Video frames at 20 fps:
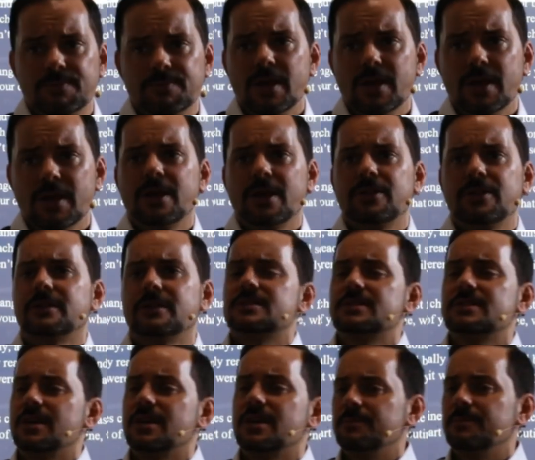I think
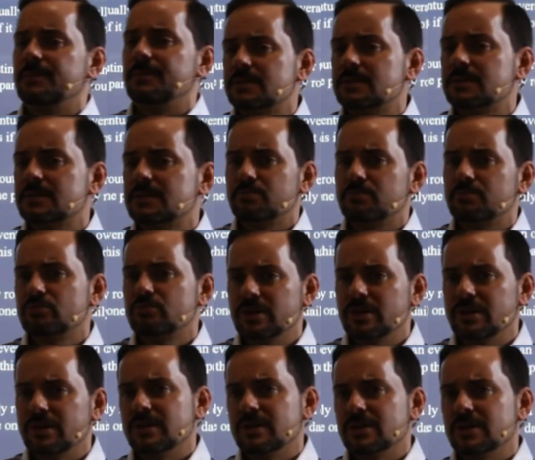Zenup, that's for the
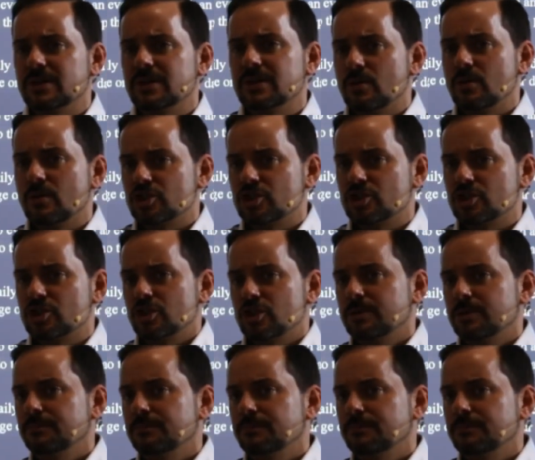previous question.